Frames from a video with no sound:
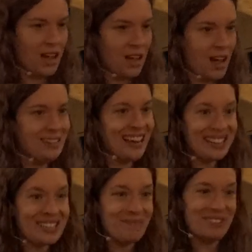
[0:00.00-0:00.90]

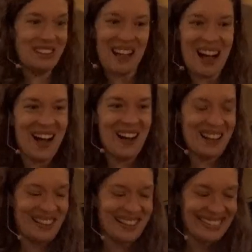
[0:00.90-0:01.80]
Untouchable
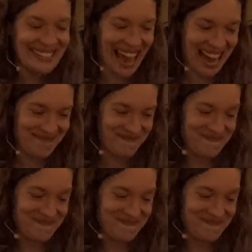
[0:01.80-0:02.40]
all the time.